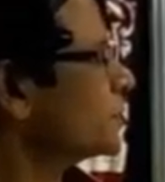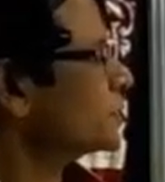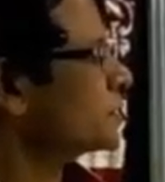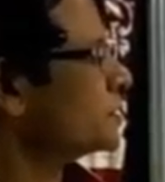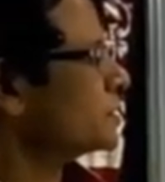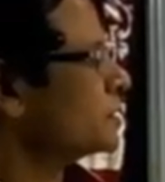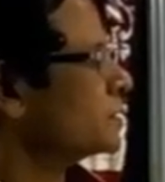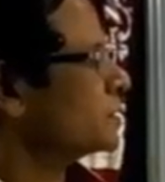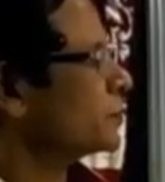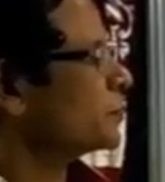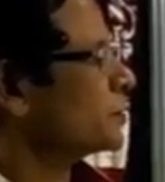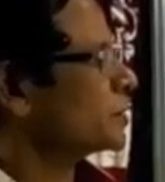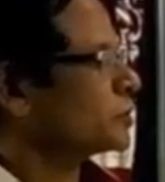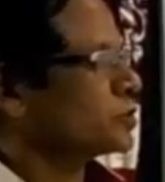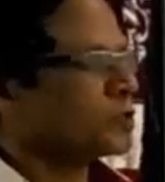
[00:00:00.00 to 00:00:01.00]
represented the
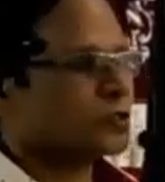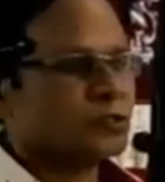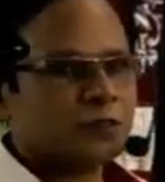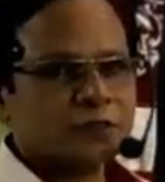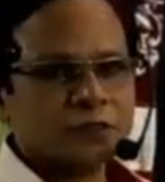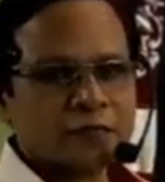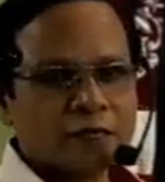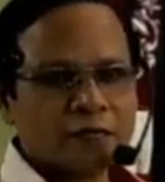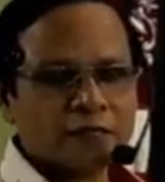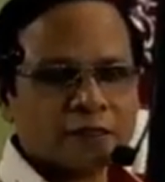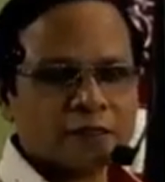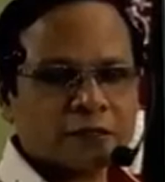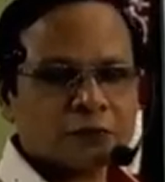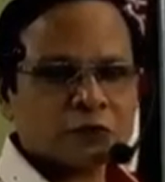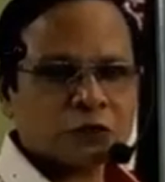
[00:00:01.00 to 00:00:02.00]
pictures of the
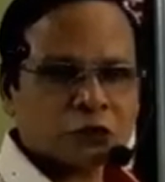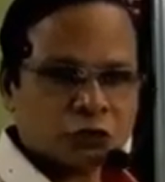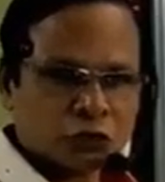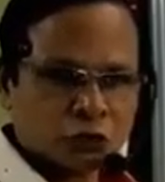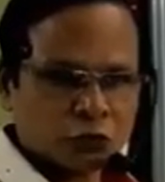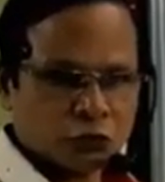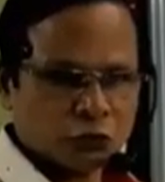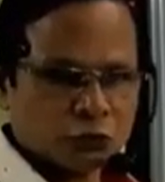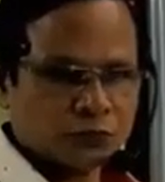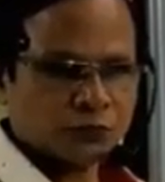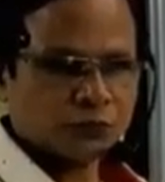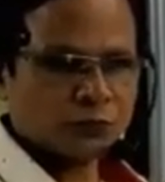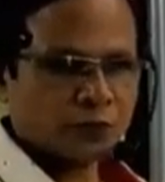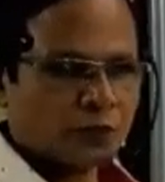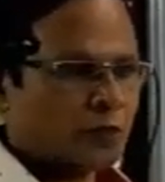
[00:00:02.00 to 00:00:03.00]
diagram to show
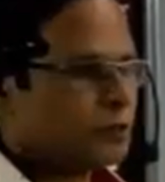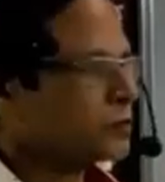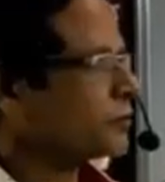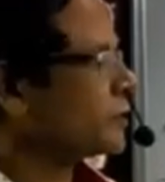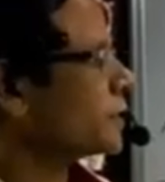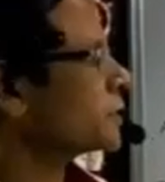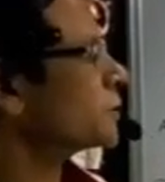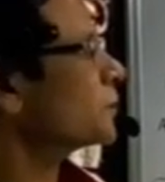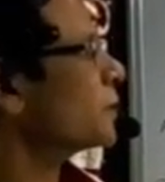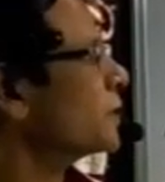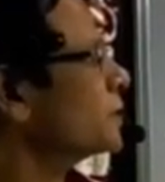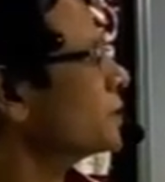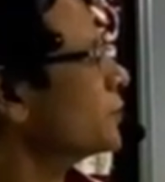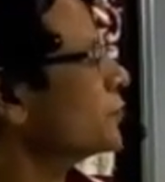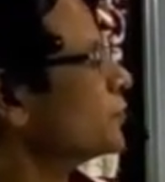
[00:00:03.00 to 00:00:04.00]
or to
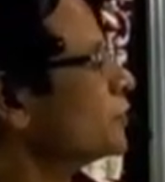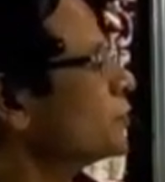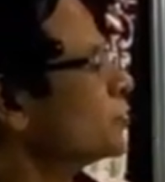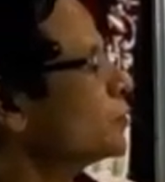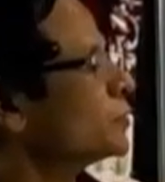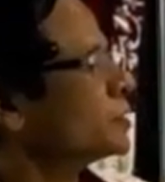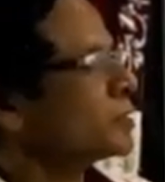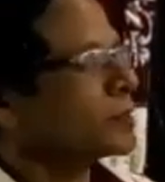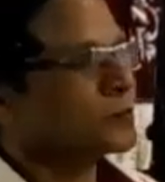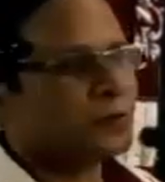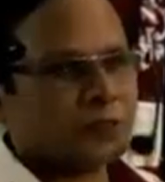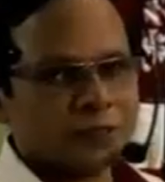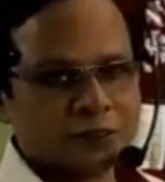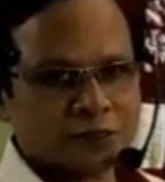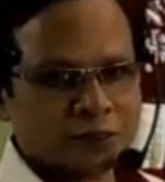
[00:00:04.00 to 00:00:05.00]
explain the phenomenon of
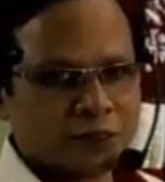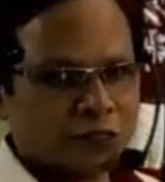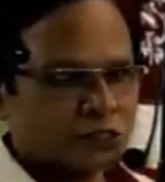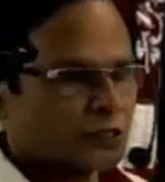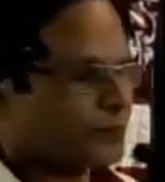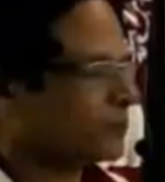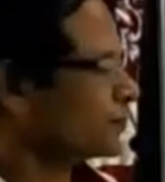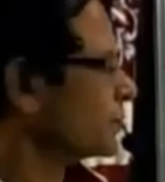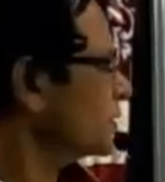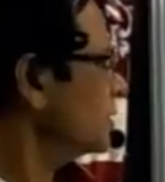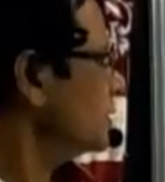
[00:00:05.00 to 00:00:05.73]
translation.